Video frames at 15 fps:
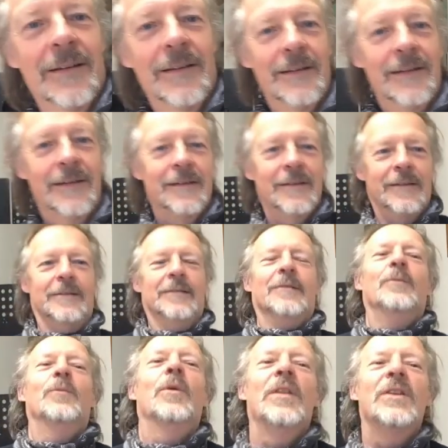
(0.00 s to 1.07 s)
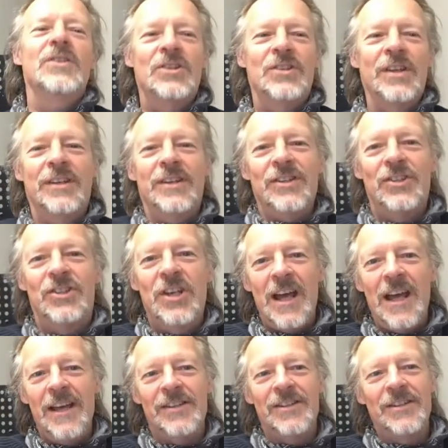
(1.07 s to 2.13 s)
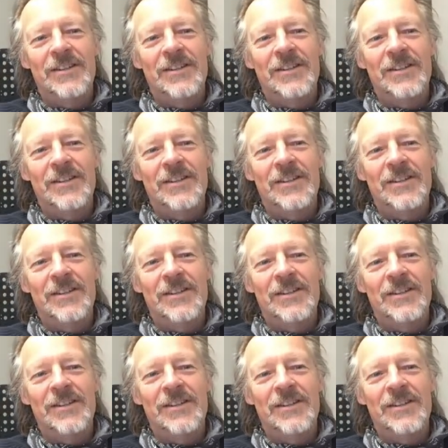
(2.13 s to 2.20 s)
well, they just think it's jazz